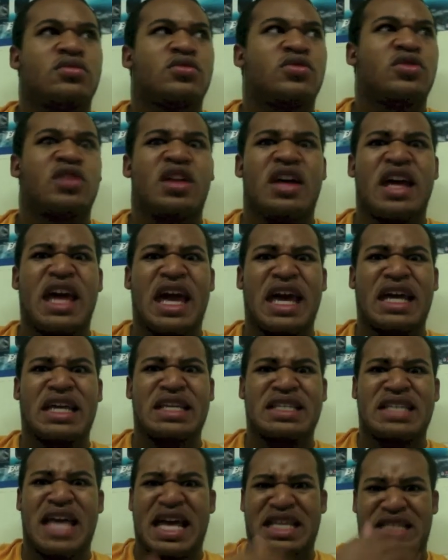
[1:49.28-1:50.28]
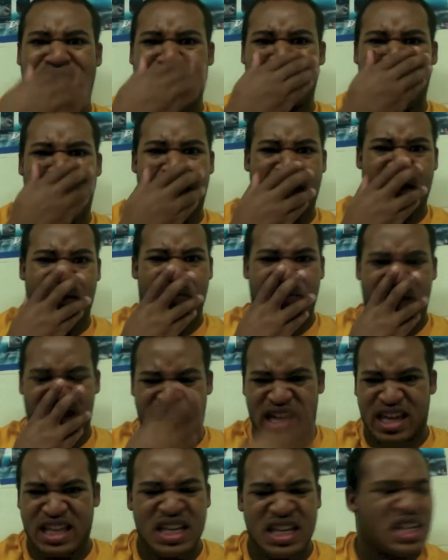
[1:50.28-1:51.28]
what the heck is that smell,
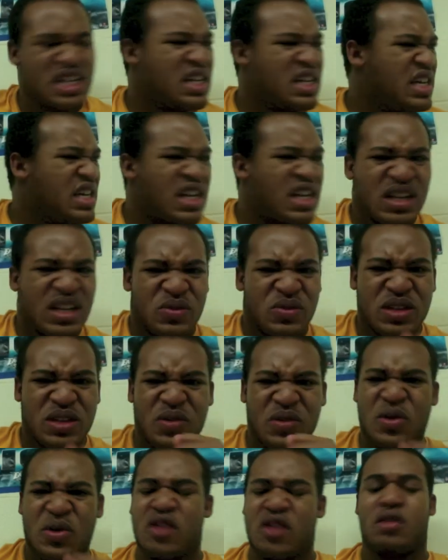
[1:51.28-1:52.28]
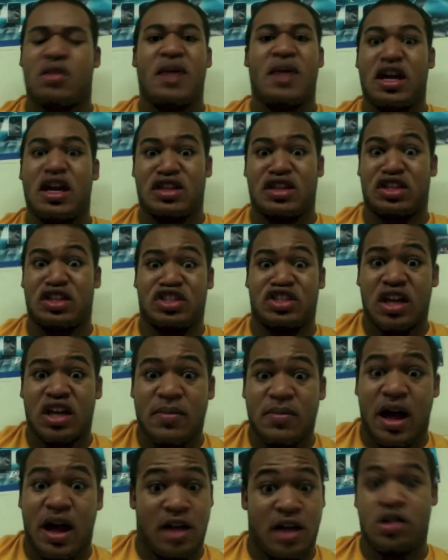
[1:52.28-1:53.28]
man? What, what, am I in the
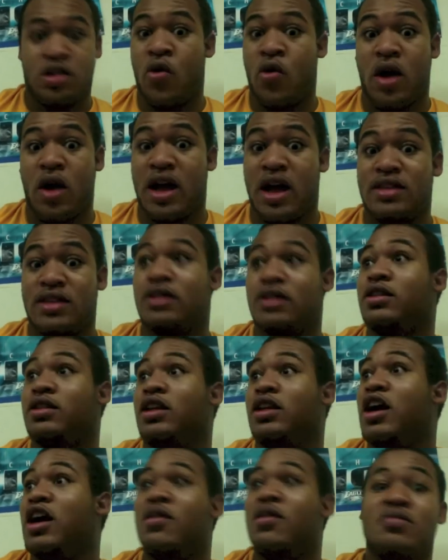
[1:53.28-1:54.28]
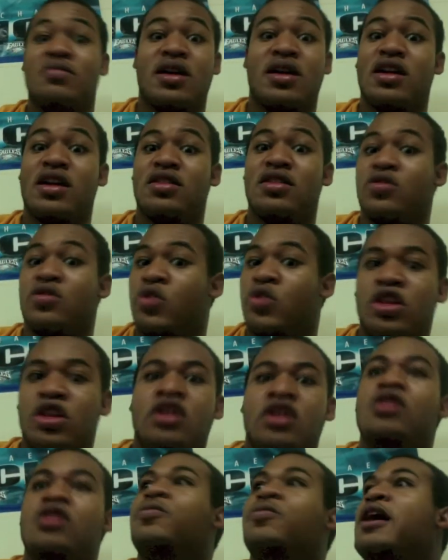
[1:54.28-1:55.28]
gym? I know I ain't at the club, man. Where the
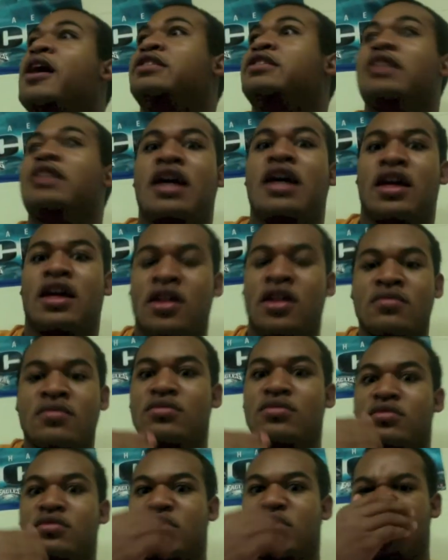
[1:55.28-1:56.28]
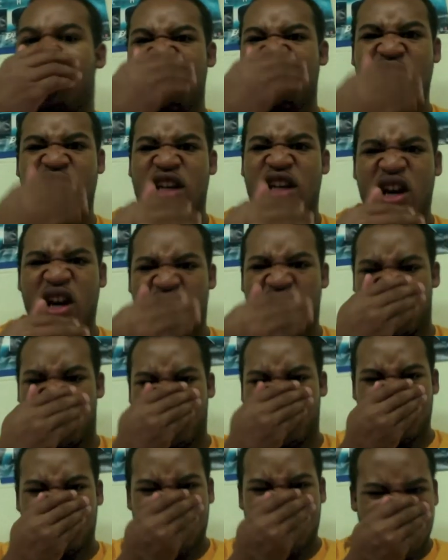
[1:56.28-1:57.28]
hood rats at? Oh.
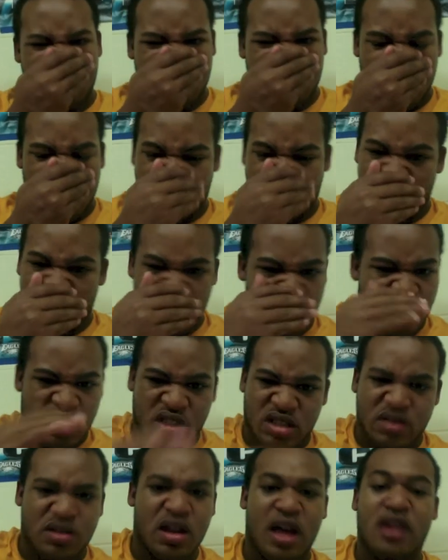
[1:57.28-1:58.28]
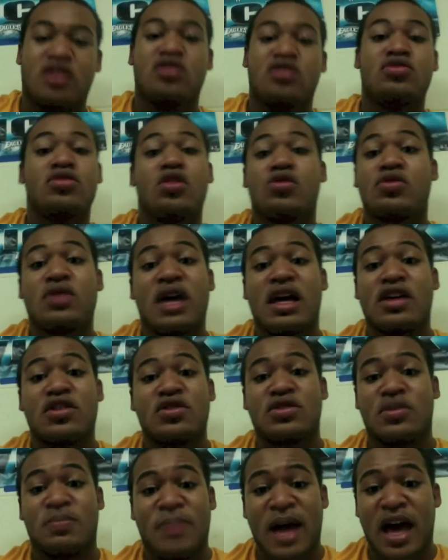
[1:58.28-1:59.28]
So you just, like, you know you gotta use
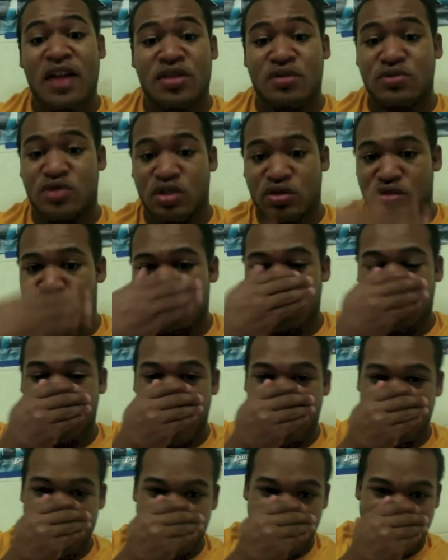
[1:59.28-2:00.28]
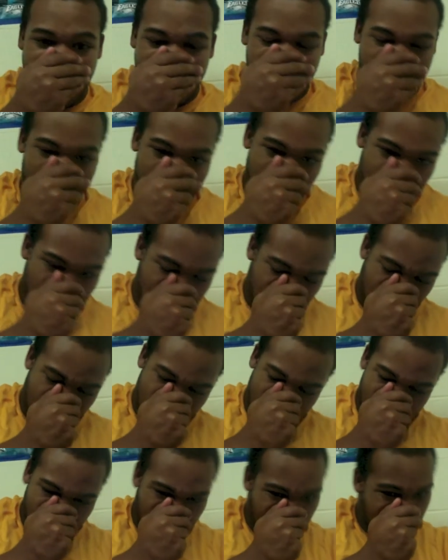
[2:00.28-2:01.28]
the bathroom, so you just cover your nose and just, like,
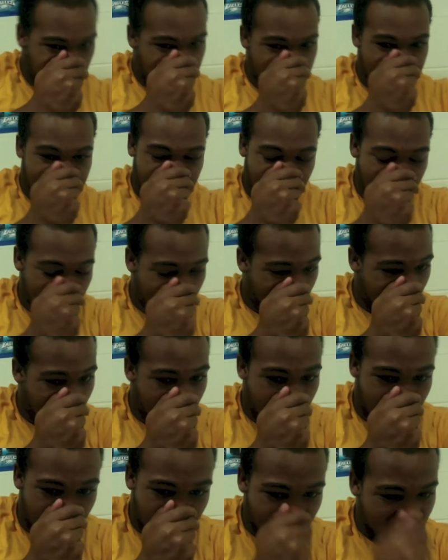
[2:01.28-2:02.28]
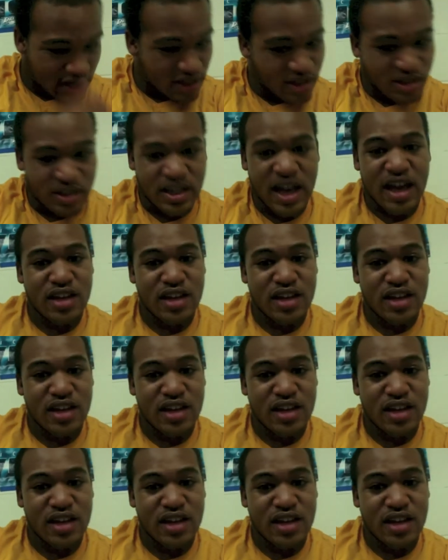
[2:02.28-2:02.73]
just keep going, man. You gotta